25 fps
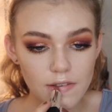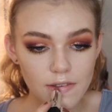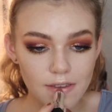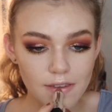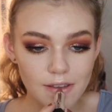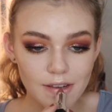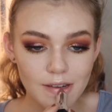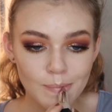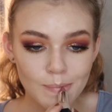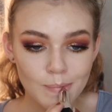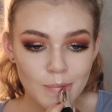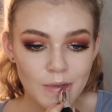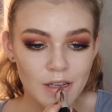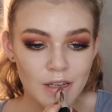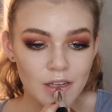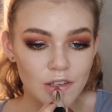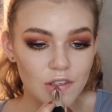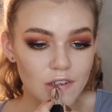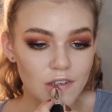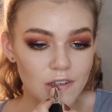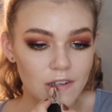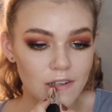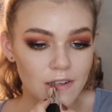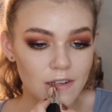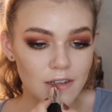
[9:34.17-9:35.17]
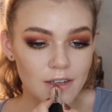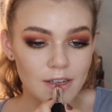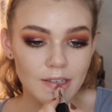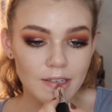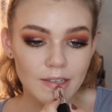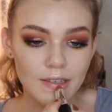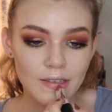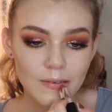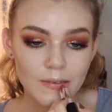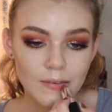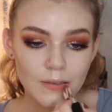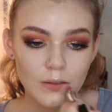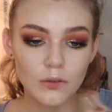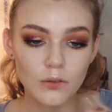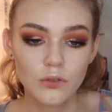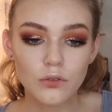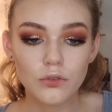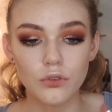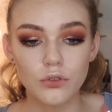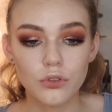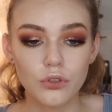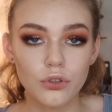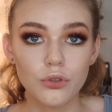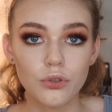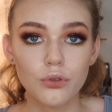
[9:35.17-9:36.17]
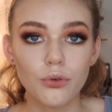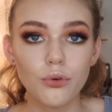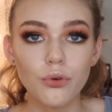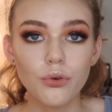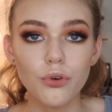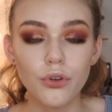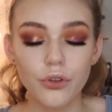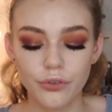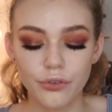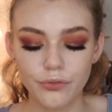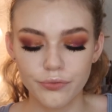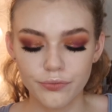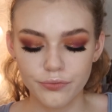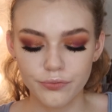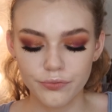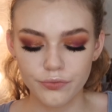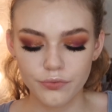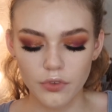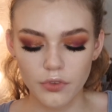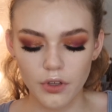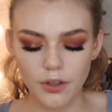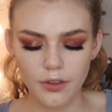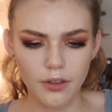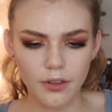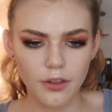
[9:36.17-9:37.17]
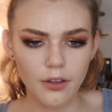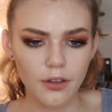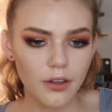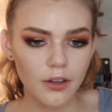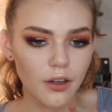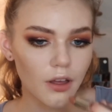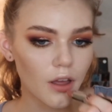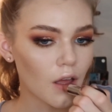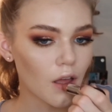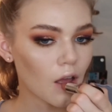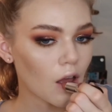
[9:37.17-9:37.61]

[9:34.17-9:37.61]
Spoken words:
It's like a peachy nude, I think.